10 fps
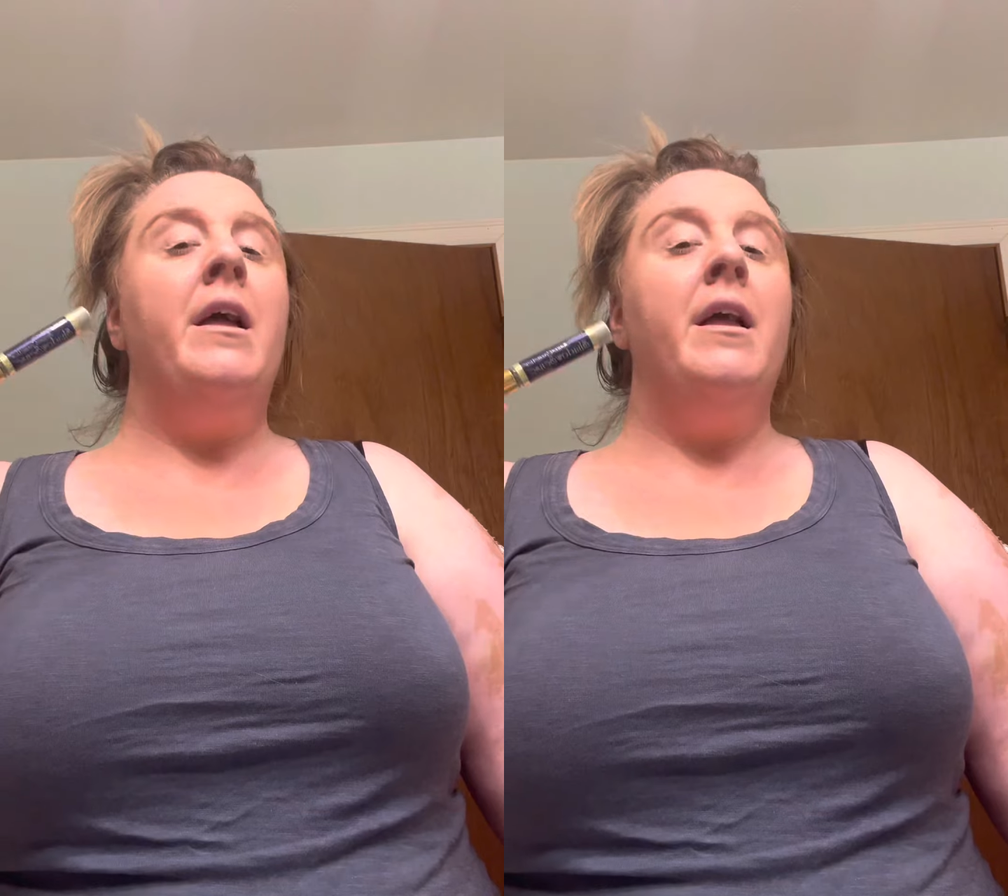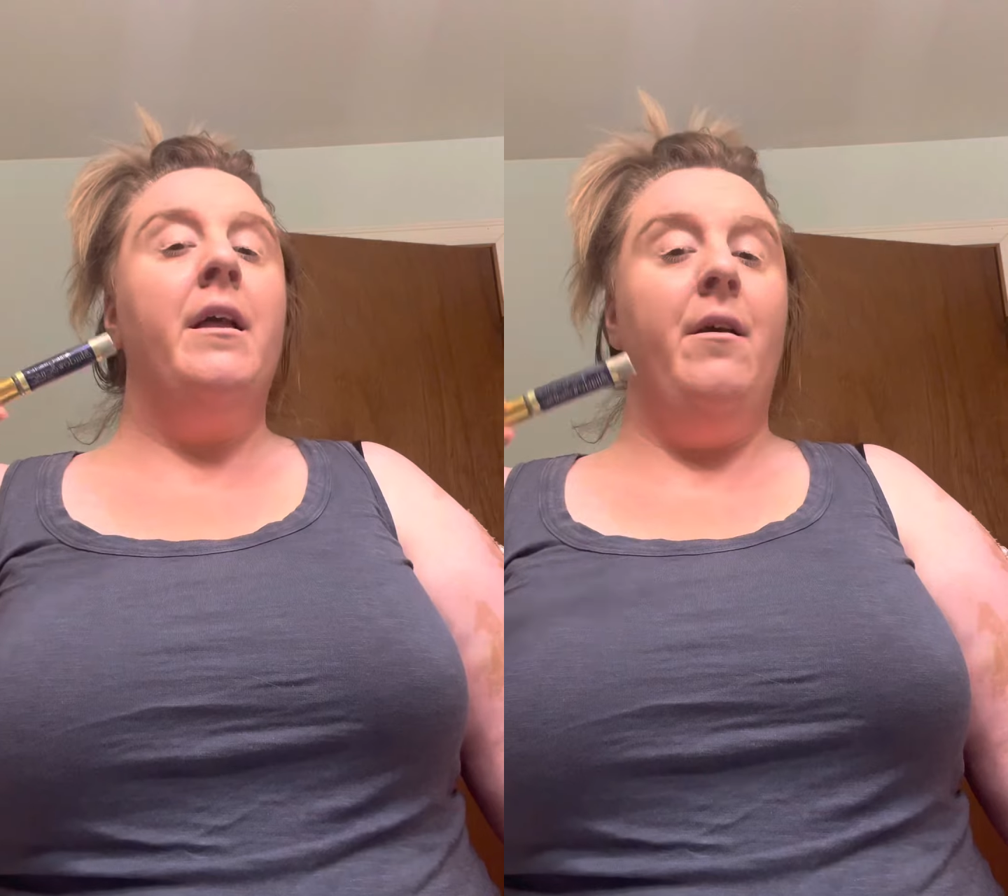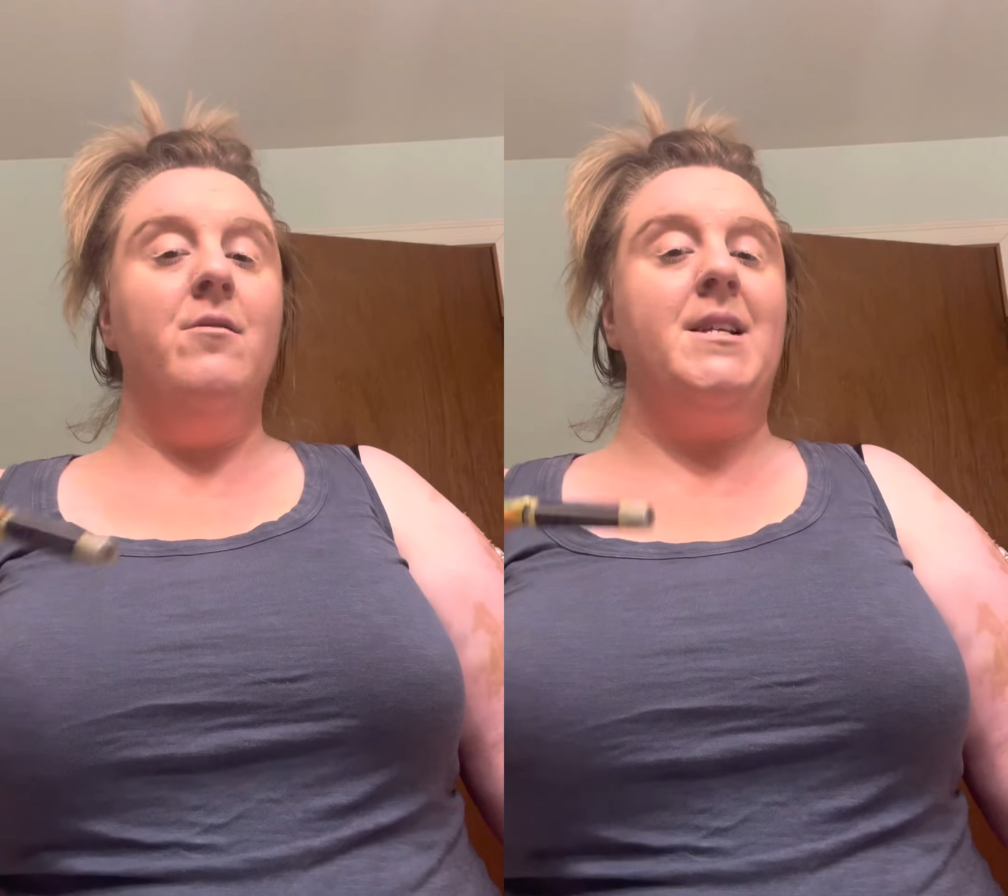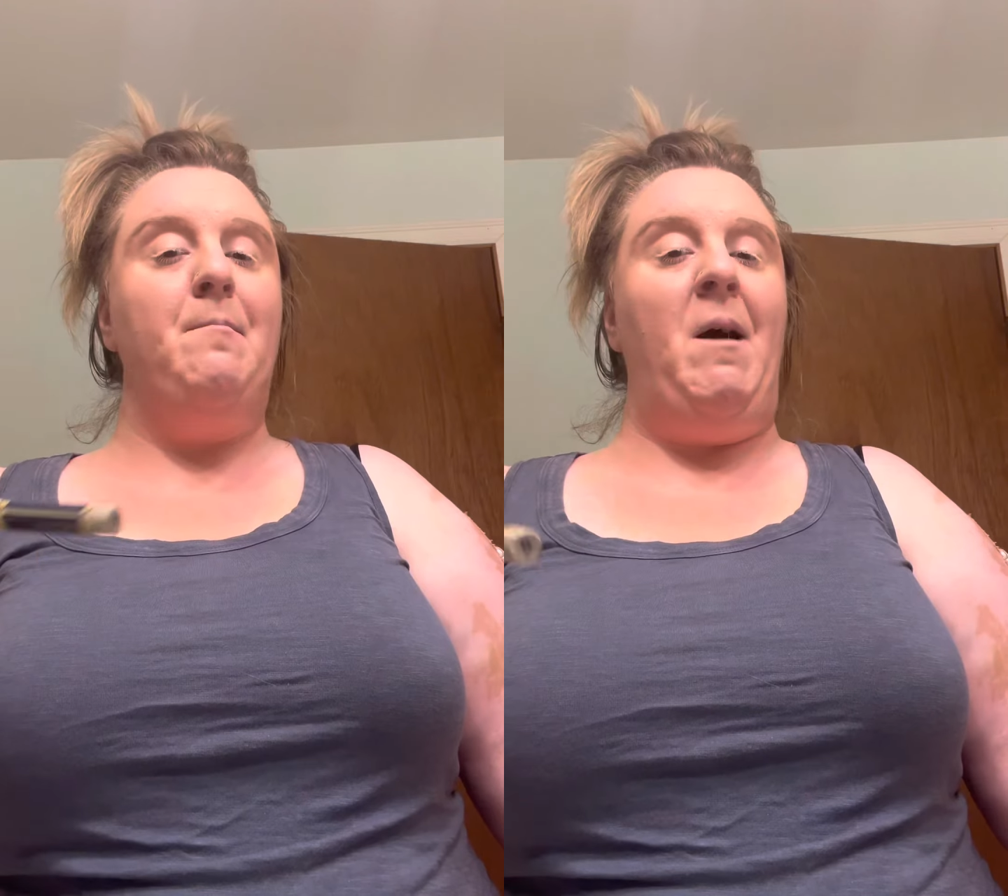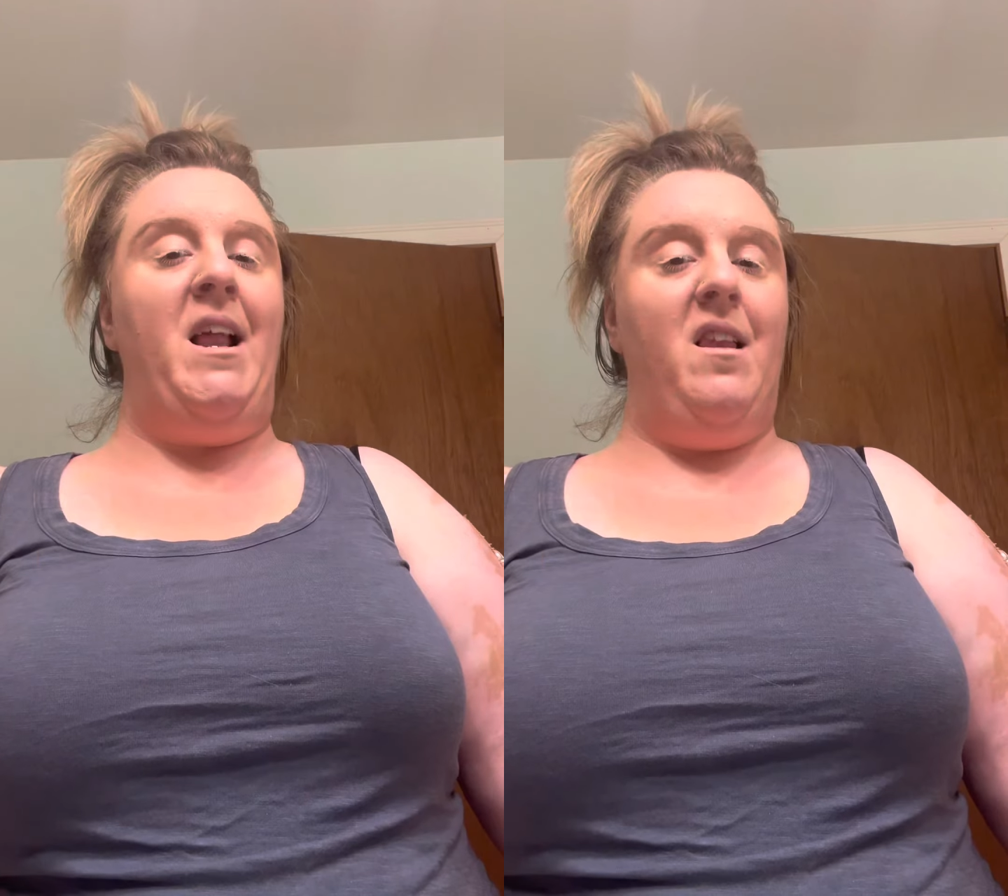using
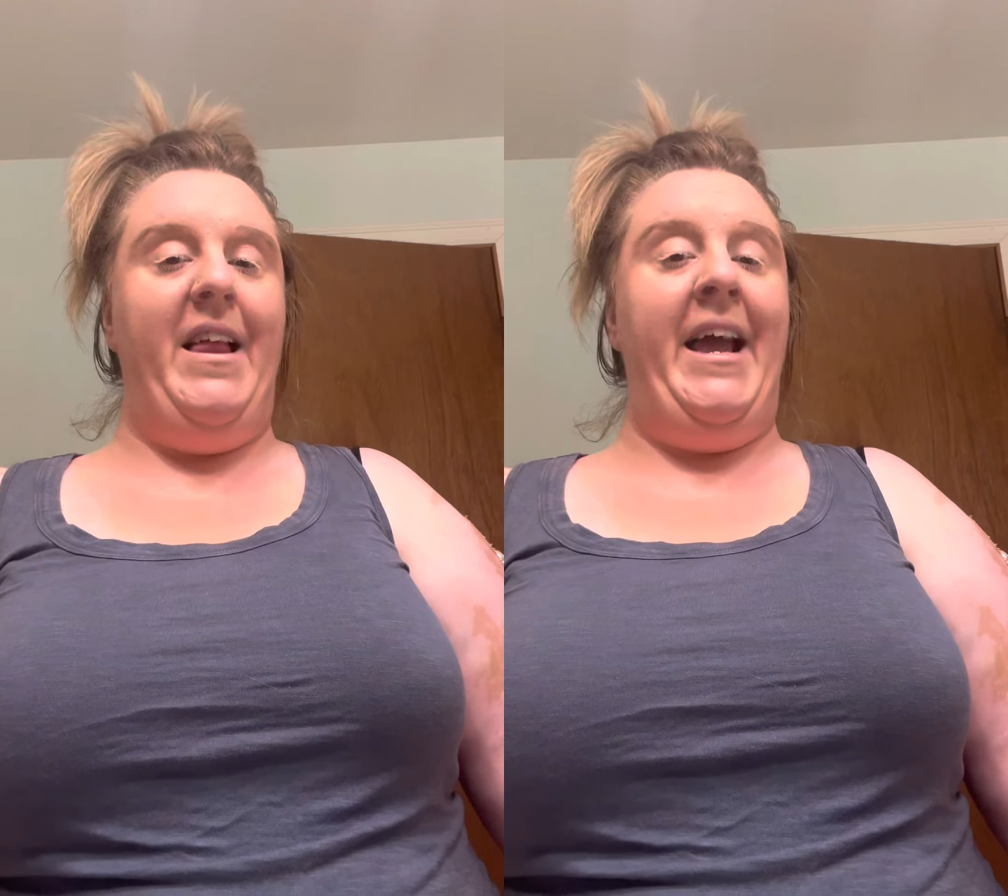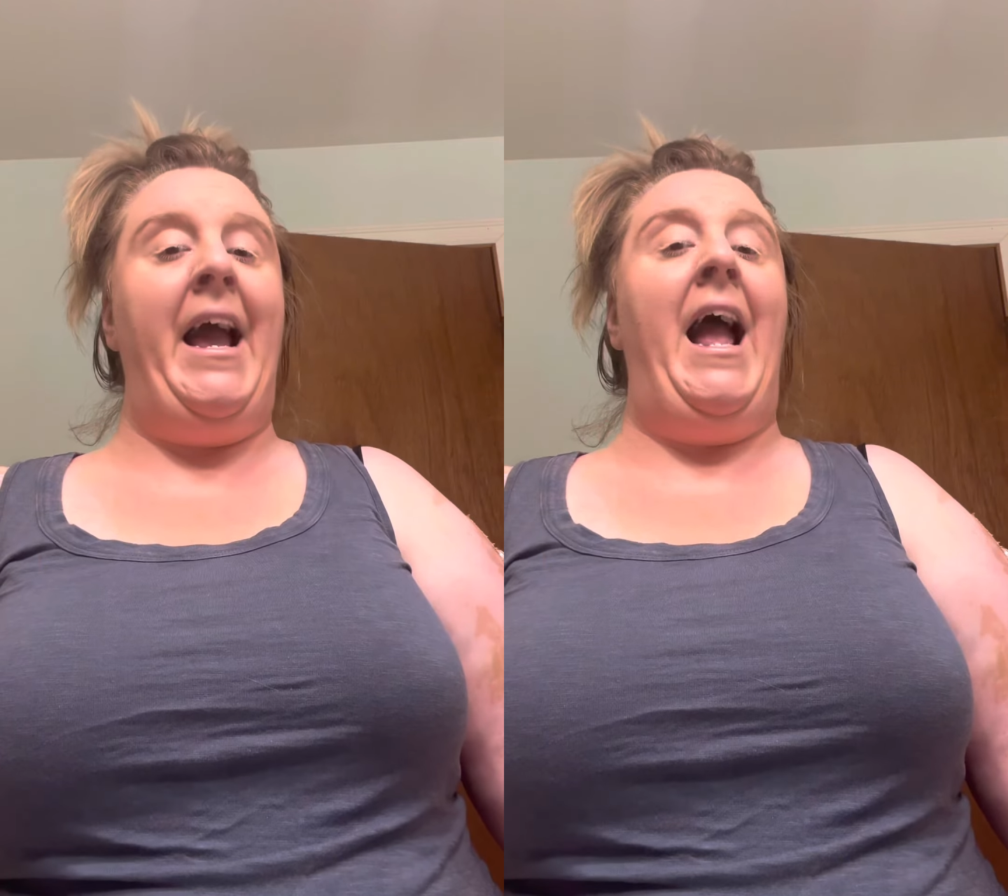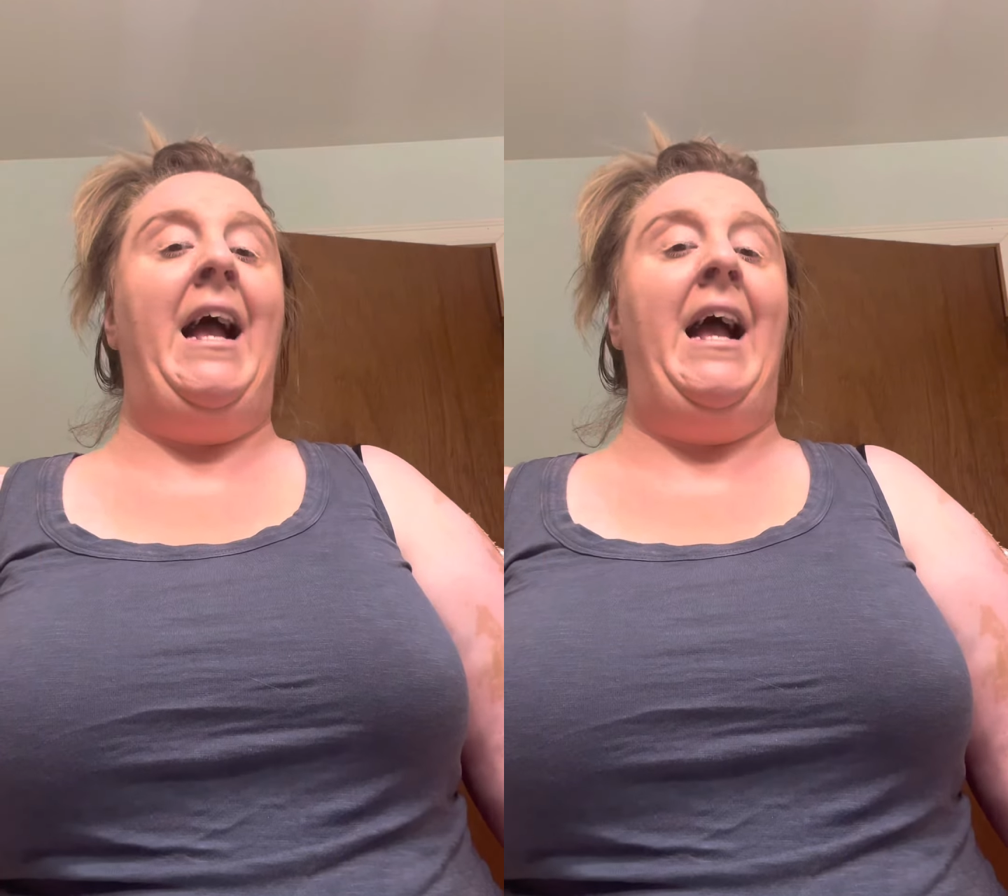my link